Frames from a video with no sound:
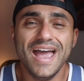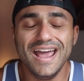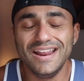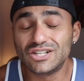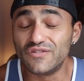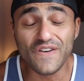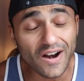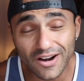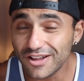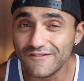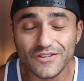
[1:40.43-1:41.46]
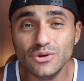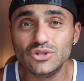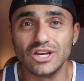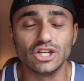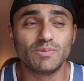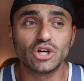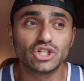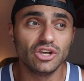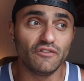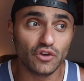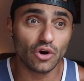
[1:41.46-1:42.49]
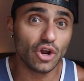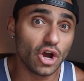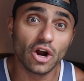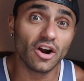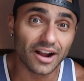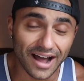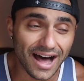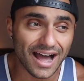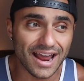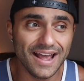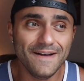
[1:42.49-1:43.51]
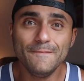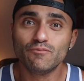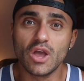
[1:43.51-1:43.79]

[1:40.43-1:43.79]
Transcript: And it's very confusing, especially if you're a younger guy